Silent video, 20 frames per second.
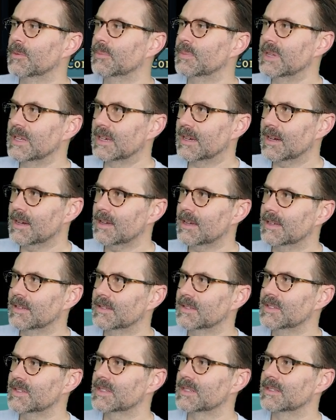
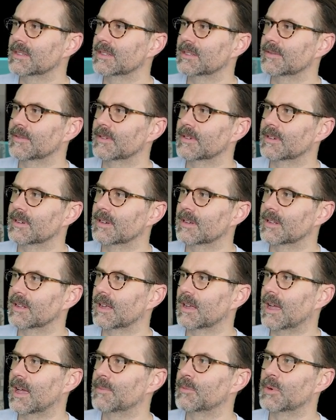because
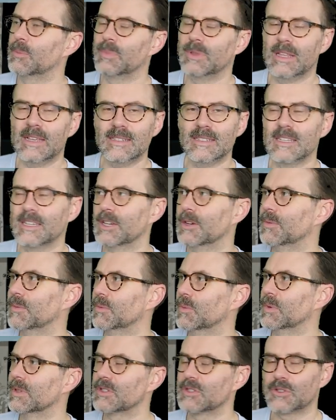I'm replacing it
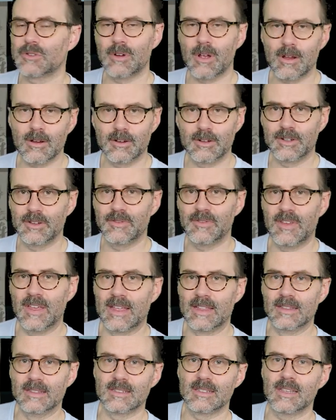with Stronger
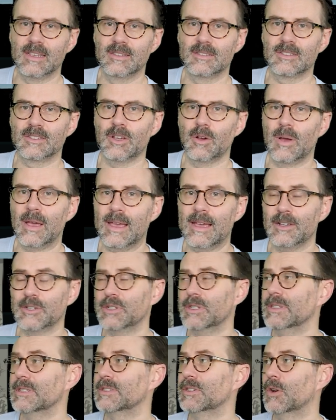Defense, and so I
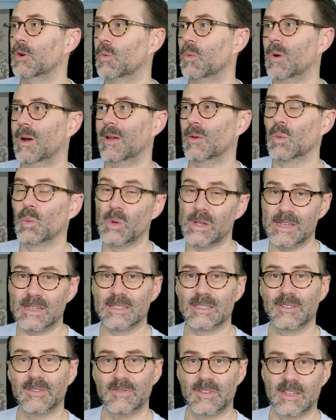actually don't want
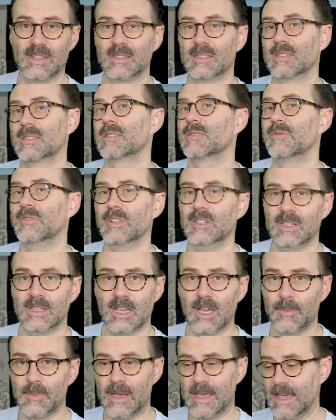Weak Defense filling
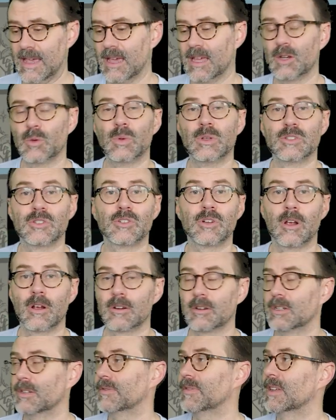up my hand when
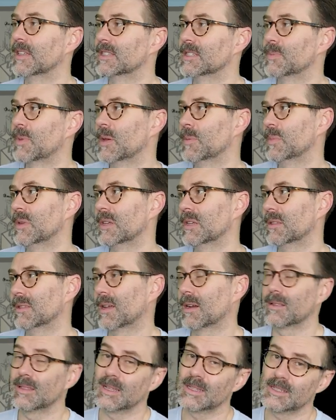Stronger Defense might be in
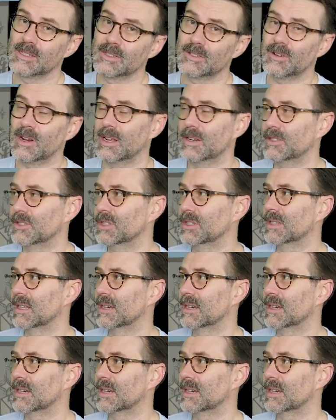there. That's a strategy